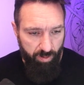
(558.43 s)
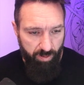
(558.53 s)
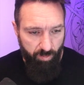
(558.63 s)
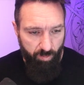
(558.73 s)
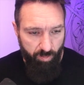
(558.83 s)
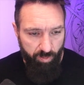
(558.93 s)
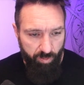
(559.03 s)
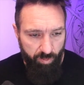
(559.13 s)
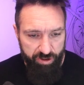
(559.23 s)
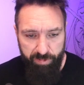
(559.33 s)
We're
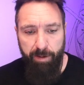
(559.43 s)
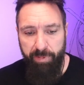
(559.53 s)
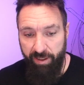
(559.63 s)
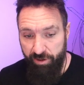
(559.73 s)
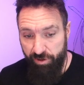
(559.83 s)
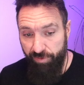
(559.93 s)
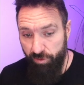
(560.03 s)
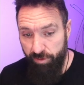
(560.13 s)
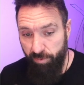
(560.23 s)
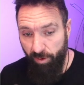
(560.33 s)
splitting up each of those
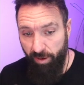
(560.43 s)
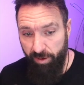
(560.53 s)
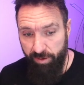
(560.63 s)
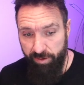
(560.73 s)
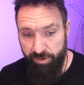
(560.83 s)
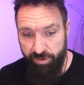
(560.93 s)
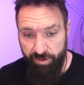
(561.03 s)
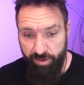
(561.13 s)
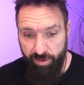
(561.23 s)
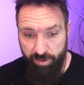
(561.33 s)
parts
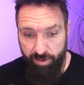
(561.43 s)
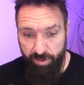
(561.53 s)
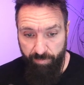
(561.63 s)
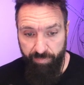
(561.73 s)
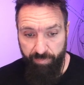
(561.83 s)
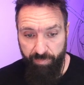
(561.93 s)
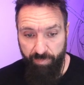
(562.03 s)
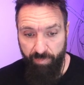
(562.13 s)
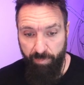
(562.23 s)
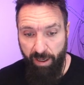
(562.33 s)

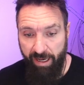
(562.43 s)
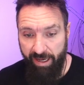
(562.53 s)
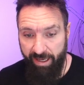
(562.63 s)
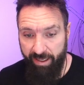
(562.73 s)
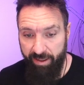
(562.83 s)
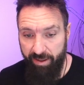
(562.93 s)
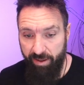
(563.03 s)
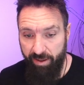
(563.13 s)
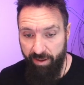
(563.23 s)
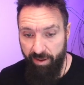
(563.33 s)
by
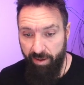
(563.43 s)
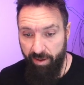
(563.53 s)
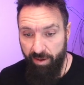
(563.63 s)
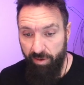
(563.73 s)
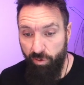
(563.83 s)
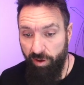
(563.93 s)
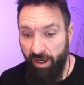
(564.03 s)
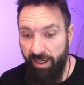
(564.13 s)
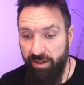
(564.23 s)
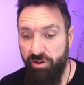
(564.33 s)
new
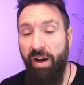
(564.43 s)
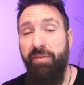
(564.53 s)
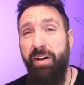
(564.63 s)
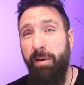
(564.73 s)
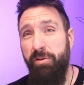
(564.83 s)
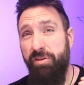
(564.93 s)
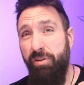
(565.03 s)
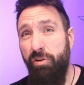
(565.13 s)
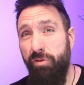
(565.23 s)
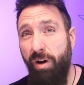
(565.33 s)
line. So every time there's a
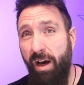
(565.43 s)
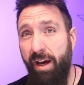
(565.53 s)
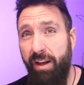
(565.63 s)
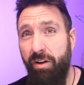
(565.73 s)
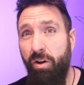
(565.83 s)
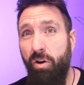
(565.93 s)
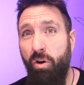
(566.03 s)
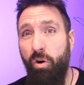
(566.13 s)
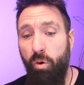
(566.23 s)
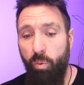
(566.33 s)
new line,
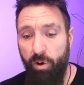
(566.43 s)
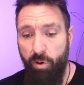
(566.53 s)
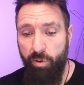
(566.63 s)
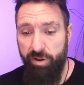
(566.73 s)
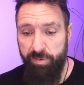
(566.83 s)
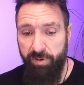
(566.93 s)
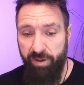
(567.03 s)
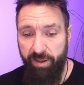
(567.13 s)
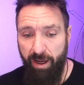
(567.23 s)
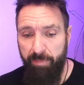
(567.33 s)
we're going to split it
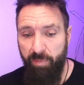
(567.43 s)
up.